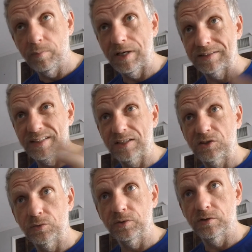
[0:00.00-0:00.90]
about DAZ
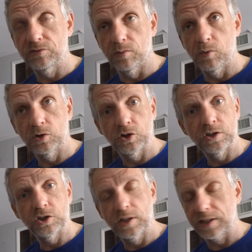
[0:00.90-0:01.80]
Studio for more
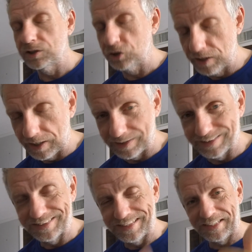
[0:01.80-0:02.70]
schnickschnack and
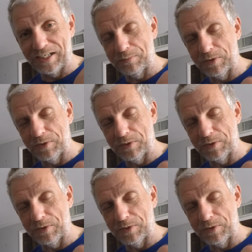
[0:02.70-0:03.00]
shenanigans. Take care.